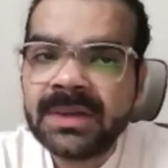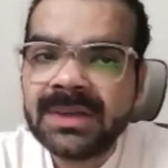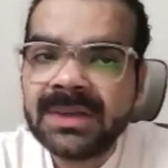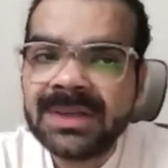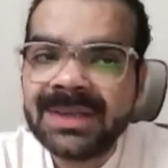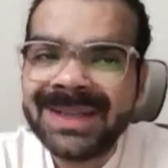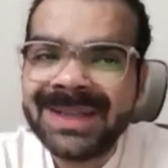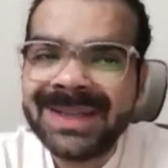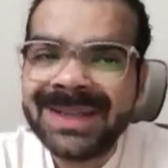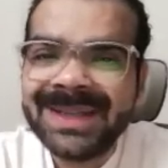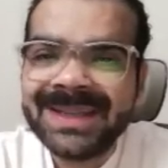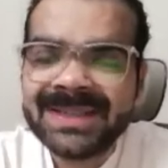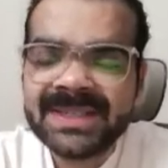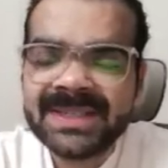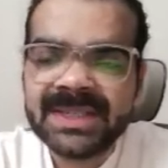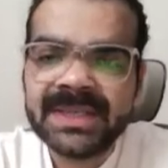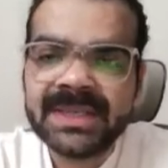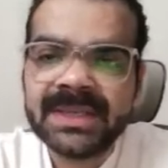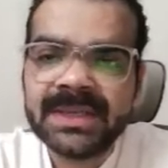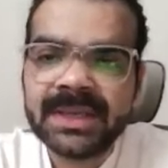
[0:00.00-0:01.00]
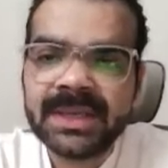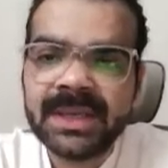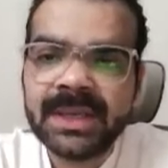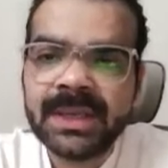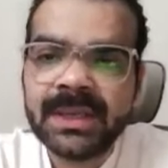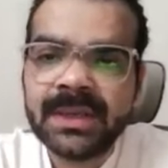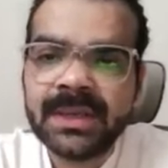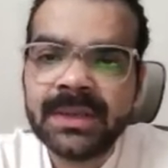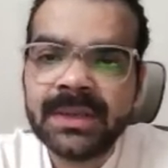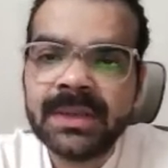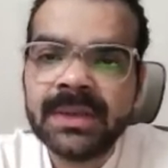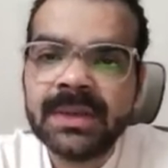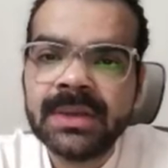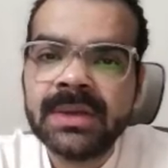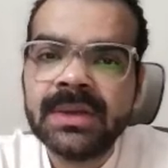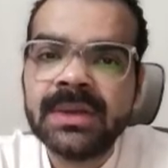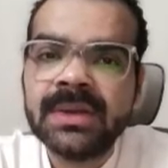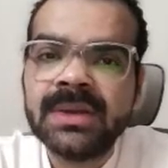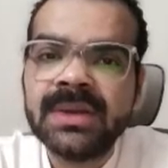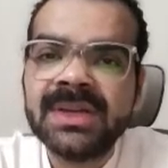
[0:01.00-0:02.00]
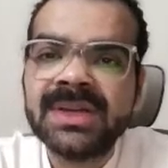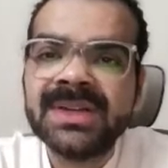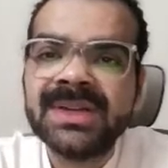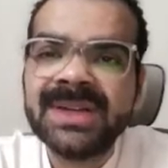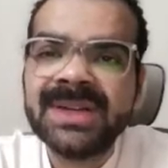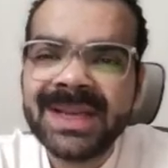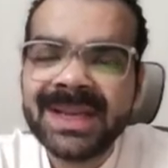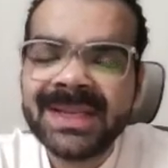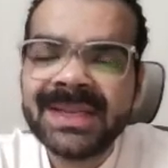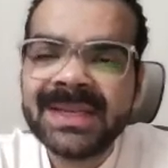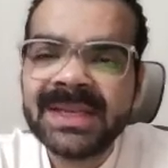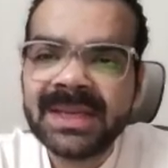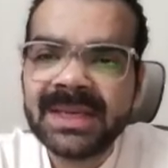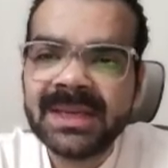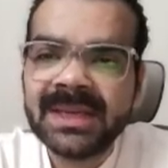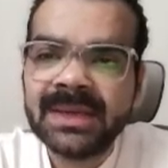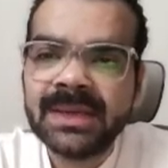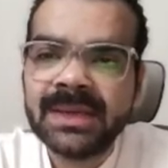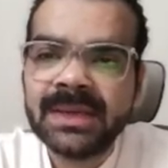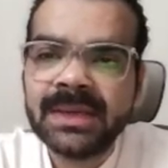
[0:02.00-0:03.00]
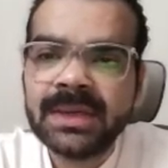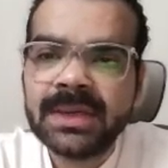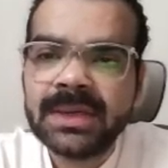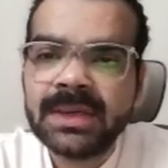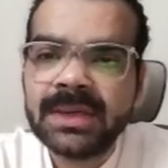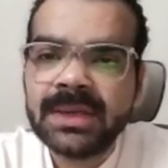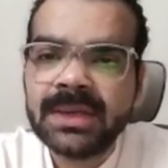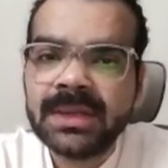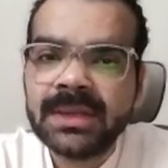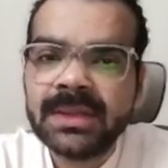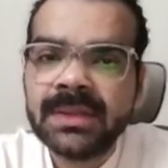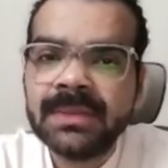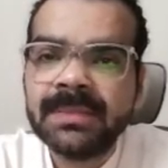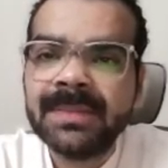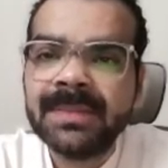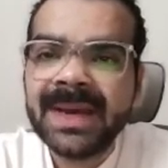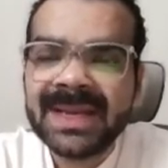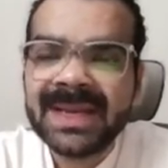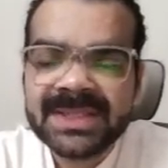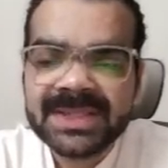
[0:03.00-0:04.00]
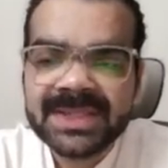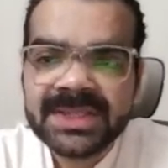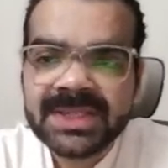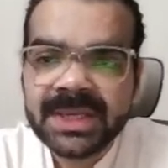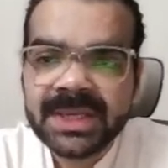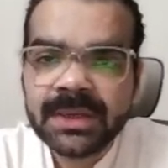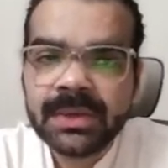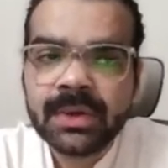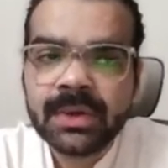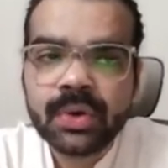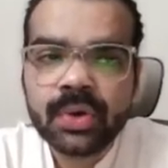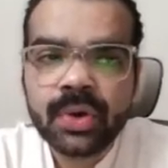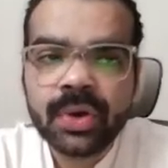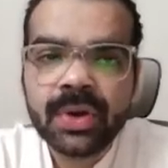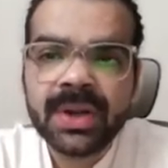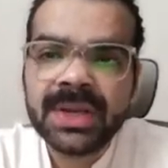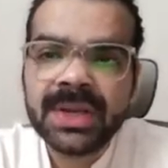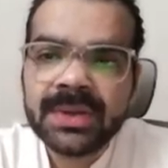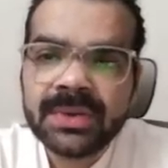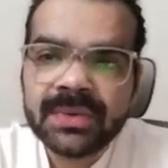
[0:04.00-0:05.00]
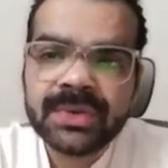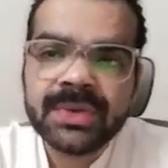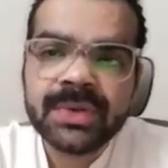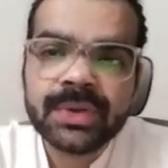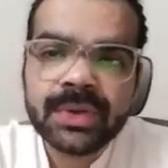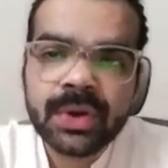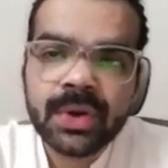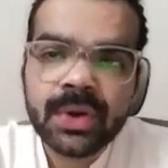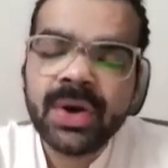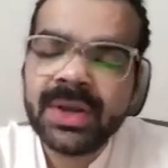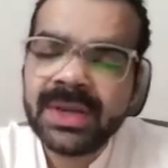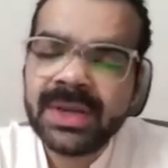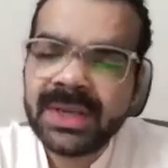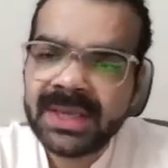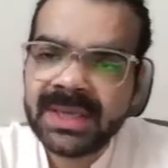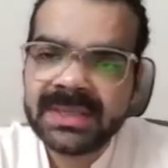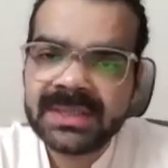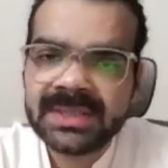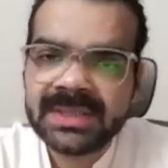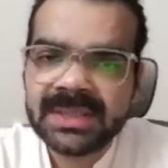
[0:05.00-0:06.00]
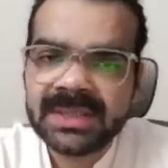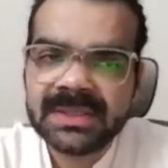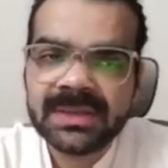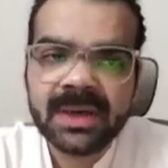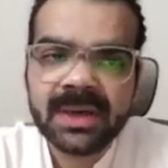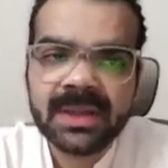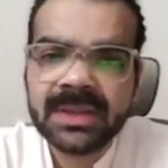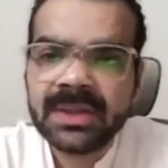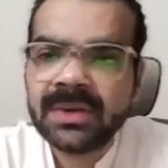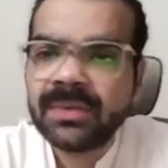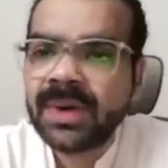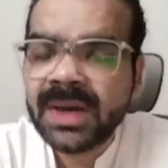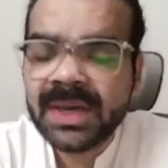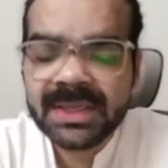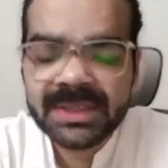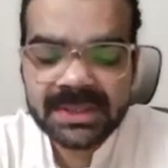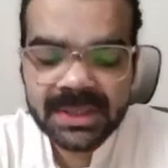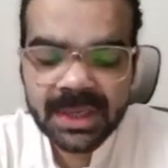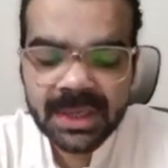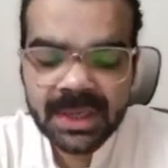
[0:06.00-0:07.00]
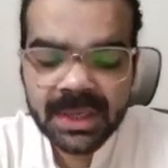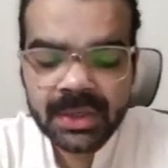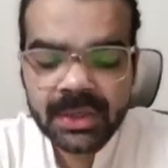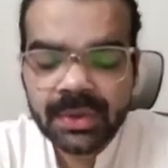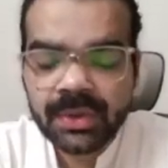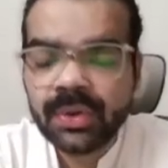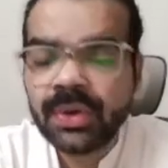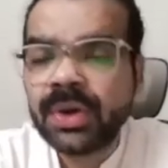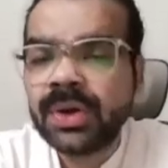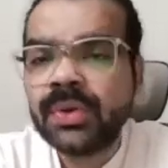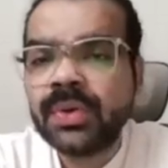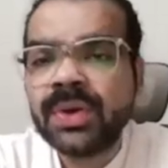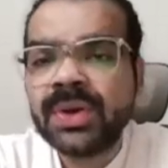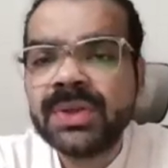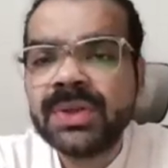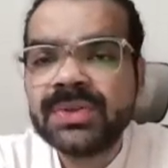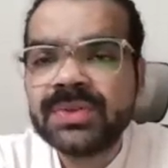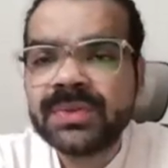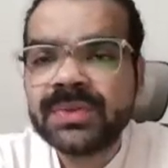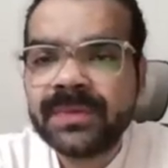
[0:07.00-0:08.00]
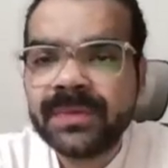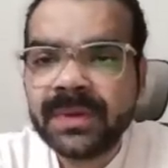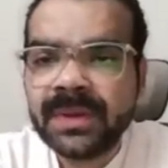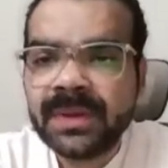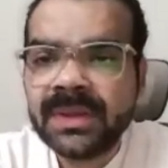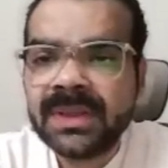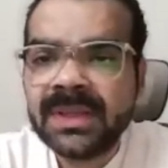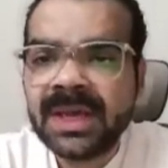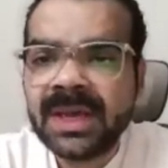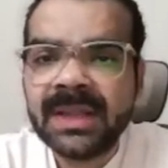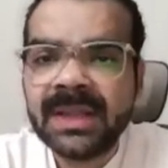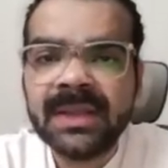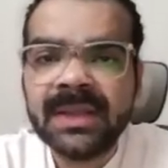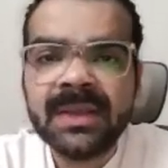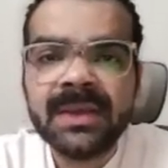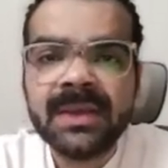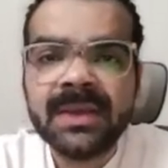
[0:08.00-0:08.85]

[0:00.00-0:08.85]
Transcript: diligent in creating the messaging according to your audiences. Otherwise, you are going to feel that